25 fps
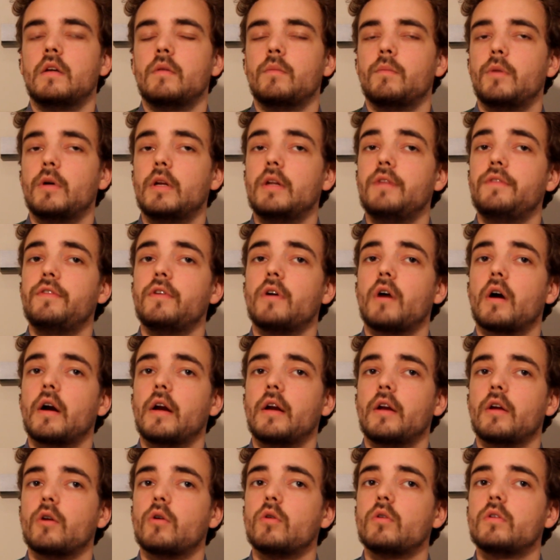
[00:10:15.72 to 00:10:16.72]
But if you are
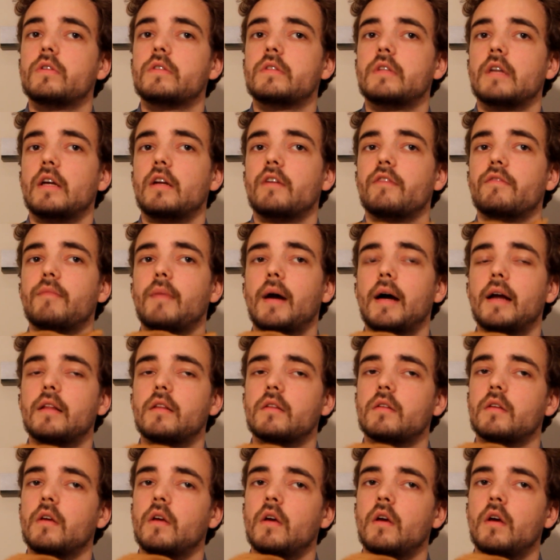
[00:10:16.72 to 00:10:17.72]
in a good state of
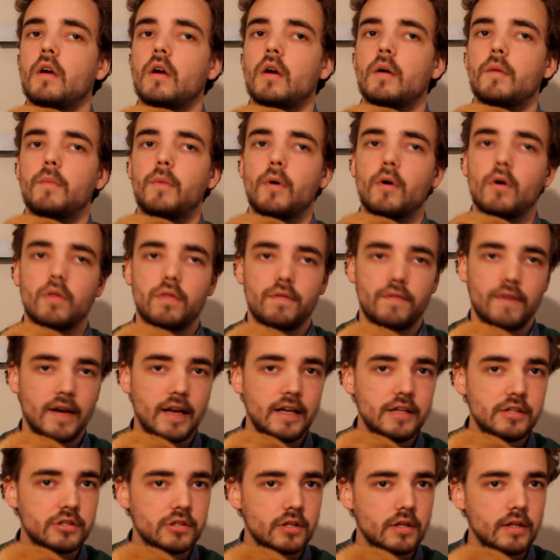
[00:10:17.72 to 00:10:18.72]
mind, both
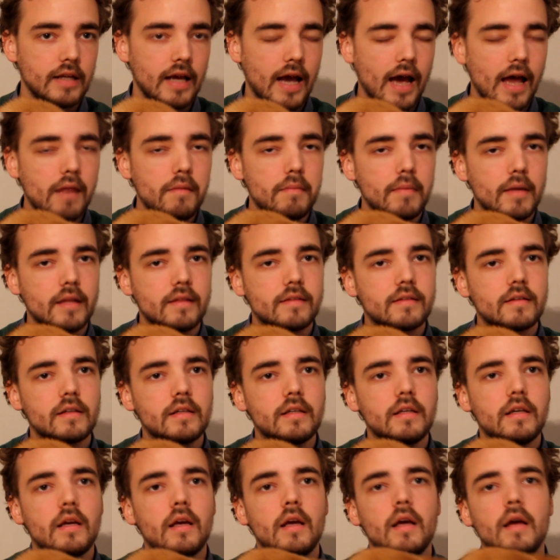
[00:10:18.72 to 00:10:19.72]
financially and
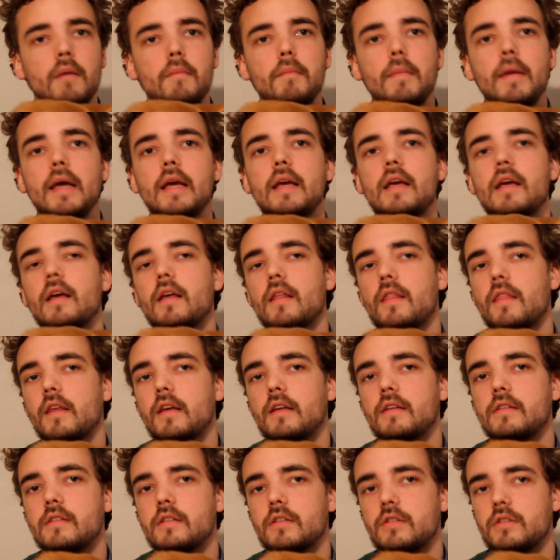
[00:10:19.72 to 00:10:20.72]
mentally, making
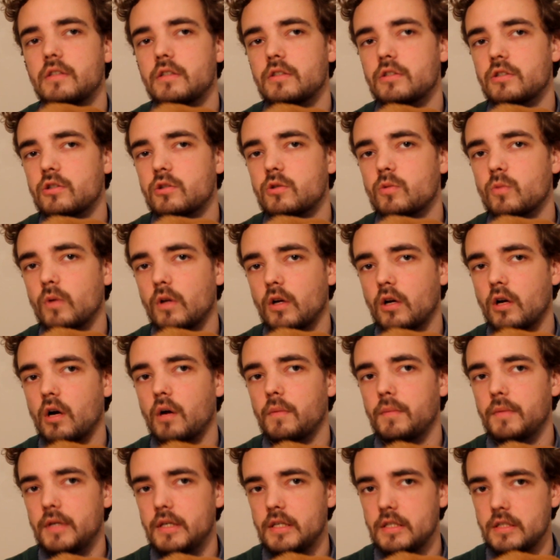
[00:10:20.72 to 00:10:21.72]
these decisions will
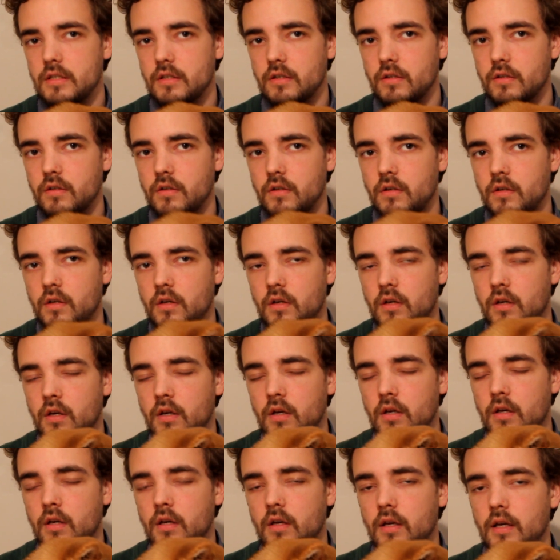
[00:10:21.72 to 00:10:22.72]
come easier.
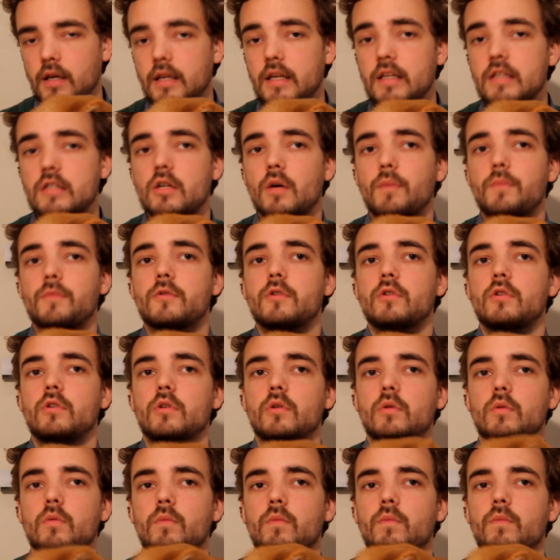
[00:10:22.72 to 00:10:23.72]
It is up to
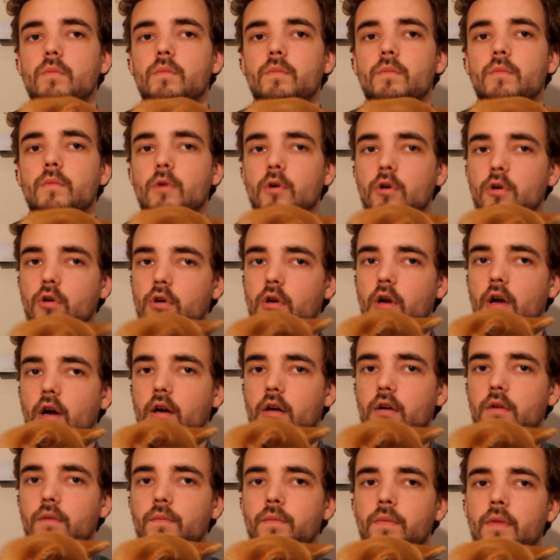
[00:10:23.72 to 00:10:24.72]
you. Good
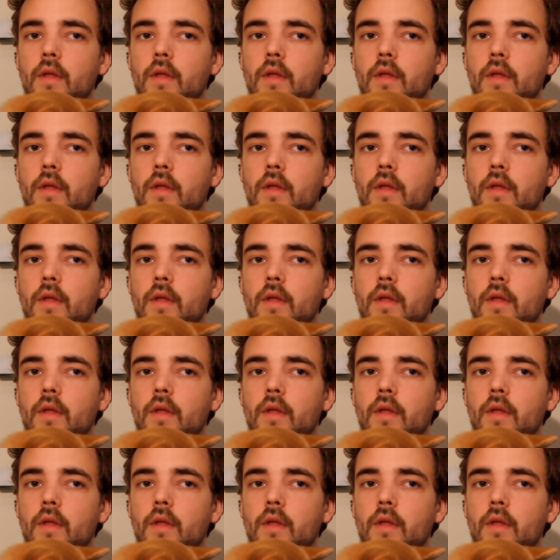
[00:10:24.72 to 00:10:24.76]
luck.